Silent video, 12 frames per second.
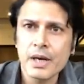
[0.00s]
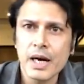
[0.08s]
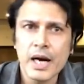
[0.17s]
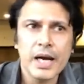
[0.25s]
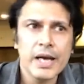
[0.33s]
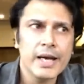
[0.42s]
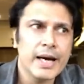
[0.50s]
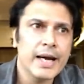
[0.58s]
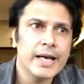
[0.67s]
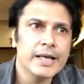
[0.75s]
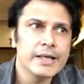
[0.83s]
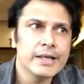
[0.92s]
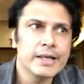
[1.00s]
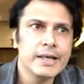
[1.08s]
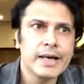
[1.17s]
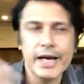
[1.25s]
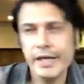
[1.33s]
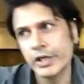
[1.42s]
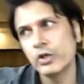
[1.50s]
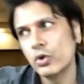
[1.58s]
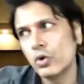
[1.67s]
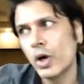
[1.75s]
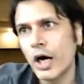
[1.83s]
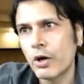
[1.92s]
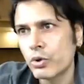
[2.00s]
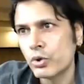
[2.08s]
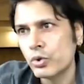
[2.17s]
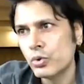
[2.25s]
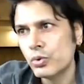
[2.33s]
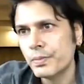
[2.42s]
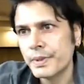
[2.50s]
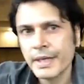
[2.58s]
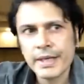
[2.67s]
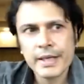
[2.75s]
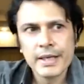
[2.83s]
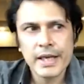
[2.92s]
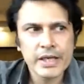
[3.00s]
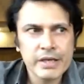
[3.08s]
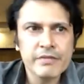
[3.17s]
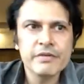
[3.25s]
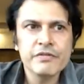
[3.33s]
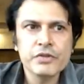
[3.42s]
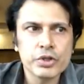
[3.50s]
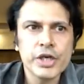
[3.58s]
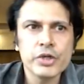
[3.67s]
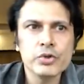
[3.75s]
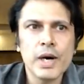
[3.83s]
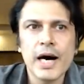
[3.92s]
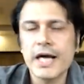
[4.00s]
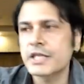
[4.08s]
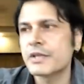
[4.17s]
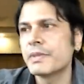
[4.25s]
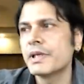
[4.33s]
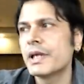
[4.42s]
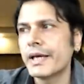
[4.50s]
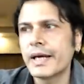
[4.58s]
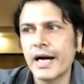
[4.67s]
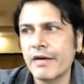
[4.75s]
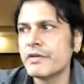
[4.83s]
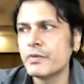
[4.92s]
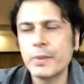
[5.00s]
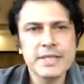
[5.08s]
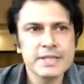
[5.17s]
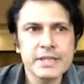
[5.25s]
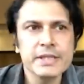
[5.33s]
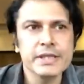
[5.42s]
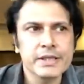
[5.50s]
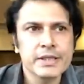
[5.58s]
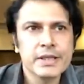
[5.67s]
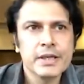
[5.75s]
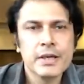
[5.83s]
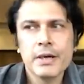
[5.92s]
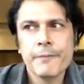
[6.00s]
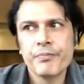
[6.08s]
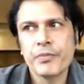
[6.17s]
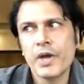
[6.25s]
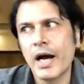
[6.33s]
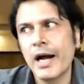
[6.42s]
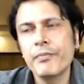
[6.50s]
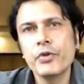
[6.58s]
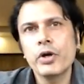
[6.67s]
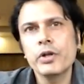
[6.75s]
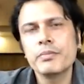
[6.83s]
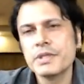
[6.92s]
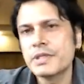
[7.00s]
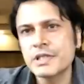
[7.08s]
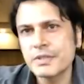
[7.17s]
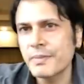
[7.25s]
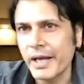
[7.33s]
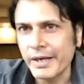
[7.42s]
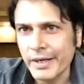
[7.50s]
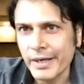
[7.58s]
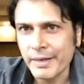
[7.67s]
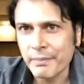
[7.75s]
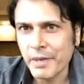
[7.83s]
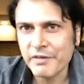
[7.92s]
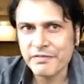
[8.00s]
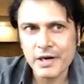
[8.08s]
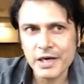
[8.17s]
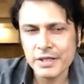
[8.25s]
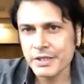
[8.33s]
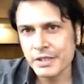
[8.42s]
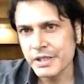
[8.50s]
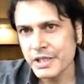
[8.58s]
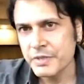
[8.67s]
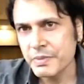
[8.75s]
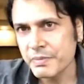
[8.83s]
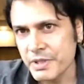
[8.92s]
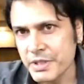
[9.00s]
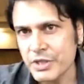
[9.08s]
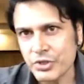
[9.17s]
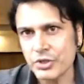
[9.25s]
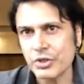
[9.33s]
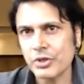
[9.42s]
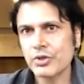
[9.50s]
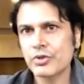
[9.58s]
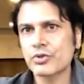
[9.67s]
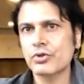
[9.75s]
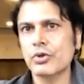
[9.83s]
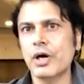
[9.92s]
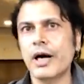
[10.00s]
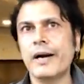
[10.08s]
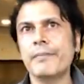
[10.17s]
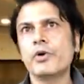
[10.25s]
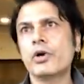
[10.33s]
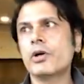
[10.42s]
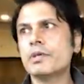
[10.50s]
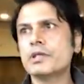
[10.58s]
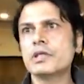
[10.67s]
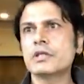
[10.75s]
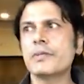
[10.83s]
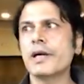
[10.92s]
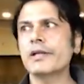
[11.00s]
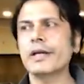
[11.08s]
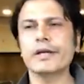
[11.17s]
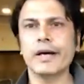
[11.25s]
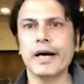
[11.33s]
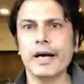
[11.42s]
I didn't know how to do. Like, even if today you ask me, like, I've invested it. I'm not a businessman. My father didn't teach me business, So I'm not a businessman that